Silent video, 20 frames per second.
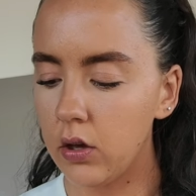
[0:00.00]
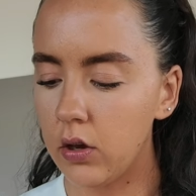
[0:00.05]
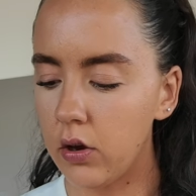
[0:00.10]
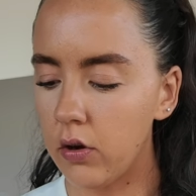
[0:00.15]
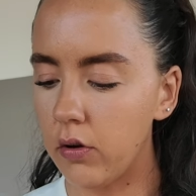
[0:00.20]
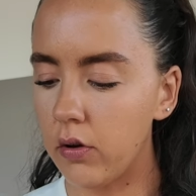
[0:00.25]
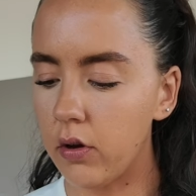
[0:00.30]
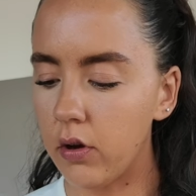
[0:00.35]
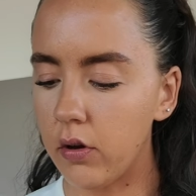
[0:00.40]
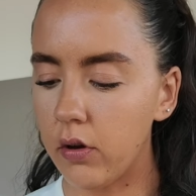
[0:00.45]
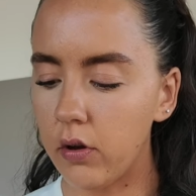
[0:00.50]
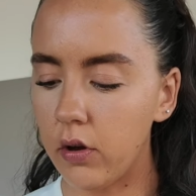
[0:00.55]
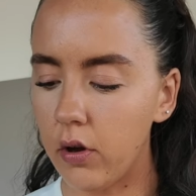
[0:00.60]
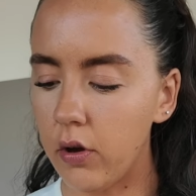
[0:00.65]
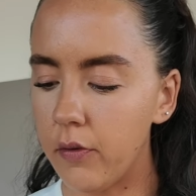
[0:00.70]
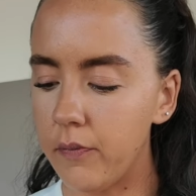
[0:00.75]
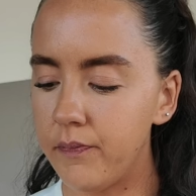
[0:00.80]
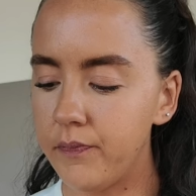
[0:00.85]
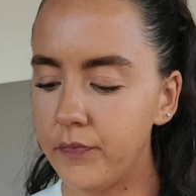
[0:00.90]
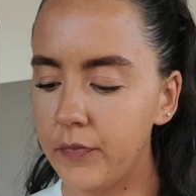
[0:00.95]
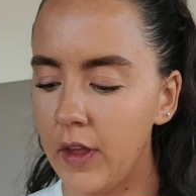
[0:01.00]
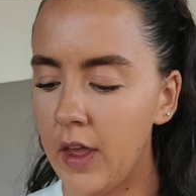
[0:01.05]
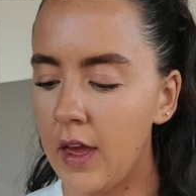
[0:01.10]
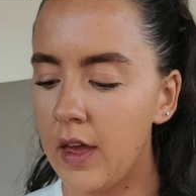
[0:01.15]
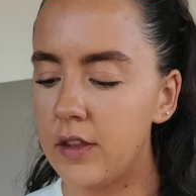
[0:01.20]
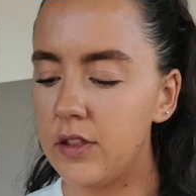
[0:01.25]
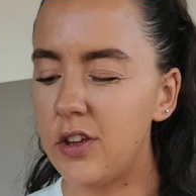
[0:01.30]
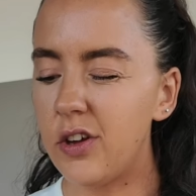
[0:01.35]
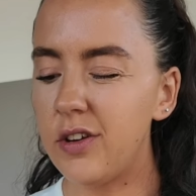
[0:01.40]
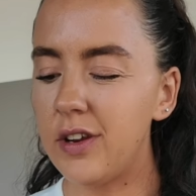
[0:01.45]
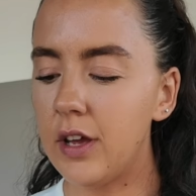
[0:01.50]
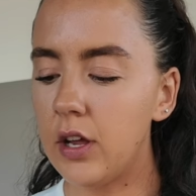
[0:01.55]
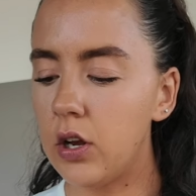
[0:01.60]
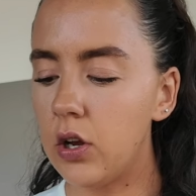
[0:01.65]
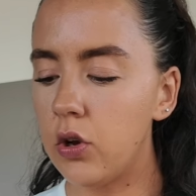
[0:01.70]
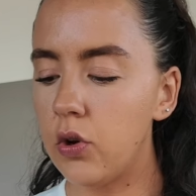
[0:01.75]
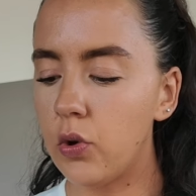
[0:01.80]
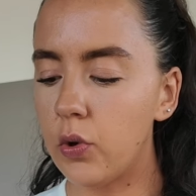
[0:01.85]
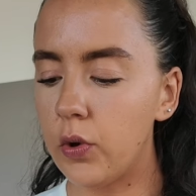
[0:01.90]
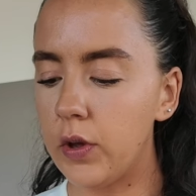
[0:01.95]
Coat. The only
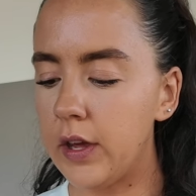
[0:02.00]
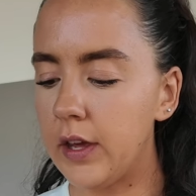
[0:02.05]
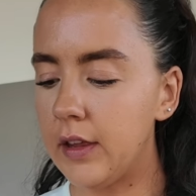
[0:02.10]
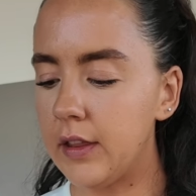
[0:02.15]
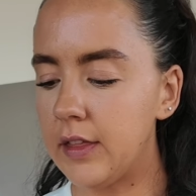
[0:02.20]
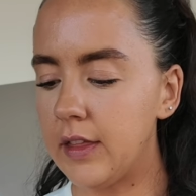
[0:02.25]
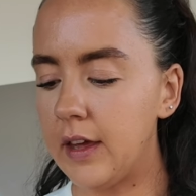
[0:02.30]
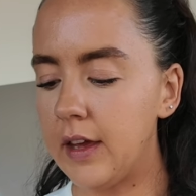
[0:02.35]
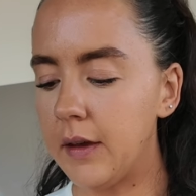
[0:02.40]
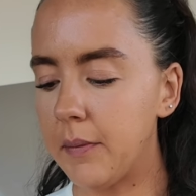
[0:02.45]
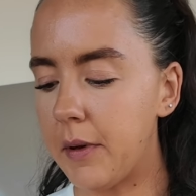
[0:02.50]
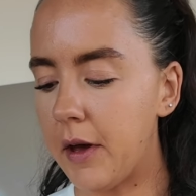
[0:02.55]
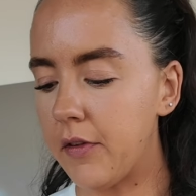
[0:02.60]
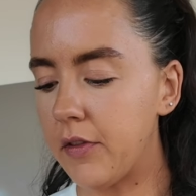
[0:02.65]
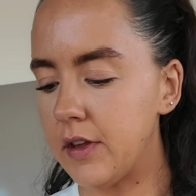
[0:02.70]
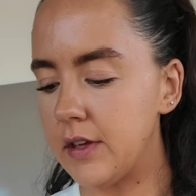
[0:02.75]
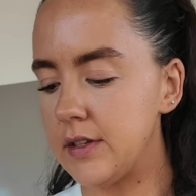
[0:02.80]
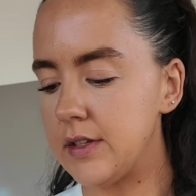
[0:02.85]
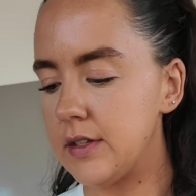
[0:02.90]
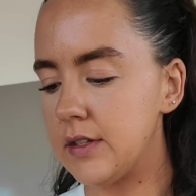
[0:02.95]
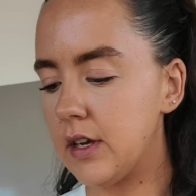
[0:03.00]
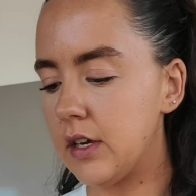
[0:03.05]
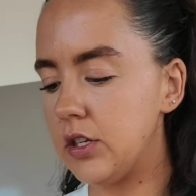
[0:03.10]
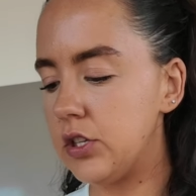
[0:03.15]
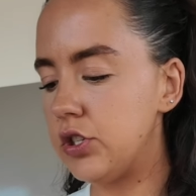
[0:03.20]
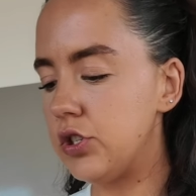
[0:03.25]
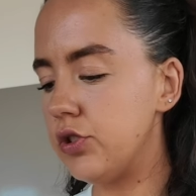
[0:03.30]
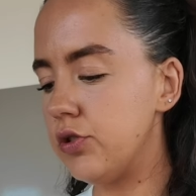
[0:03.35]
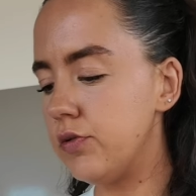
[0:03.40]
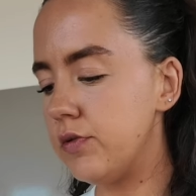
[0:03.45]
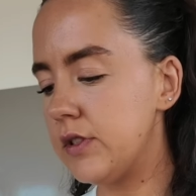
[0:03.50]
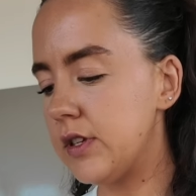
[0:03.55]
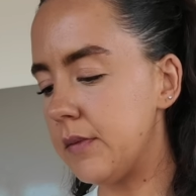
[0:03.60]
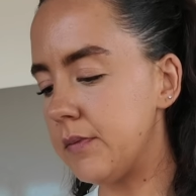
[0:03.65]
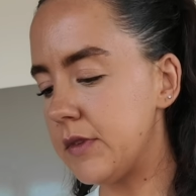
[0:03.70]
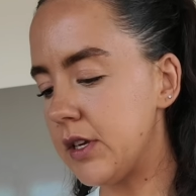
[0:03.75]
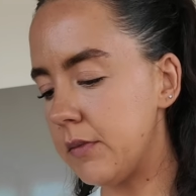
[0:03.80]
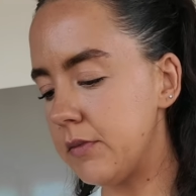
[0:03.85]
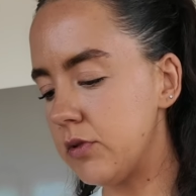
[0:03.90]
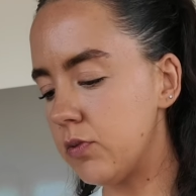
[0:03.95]
annoying thing about this is I do
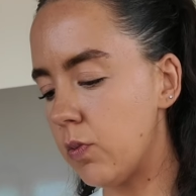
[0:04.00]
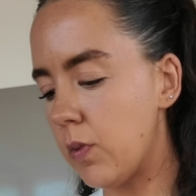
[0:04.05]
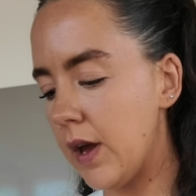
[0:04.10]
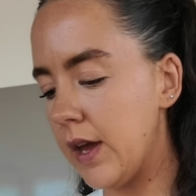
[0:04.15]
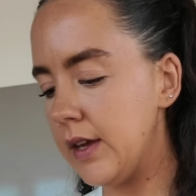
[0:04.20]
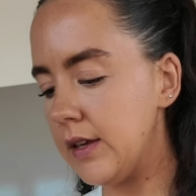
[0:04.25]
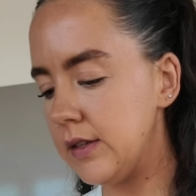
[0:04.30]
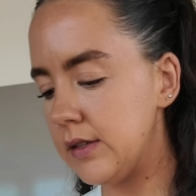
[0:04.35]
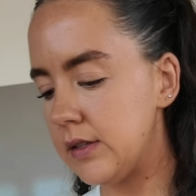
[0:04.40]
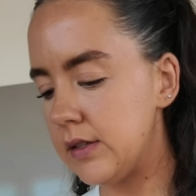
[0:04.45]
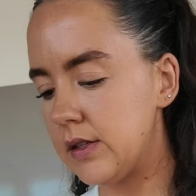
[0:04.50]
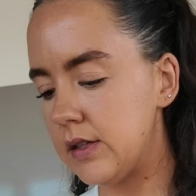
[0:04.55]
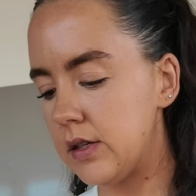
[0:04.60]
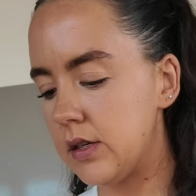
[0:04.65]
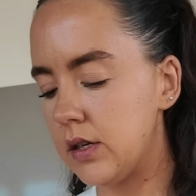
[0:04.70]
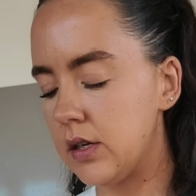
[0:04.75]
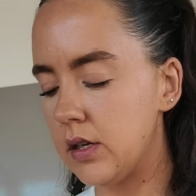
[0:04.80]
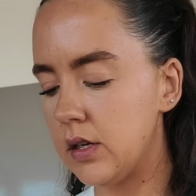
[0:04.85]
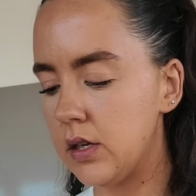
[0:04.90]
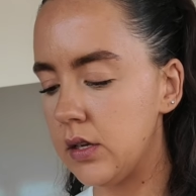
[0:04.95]
sometimes waste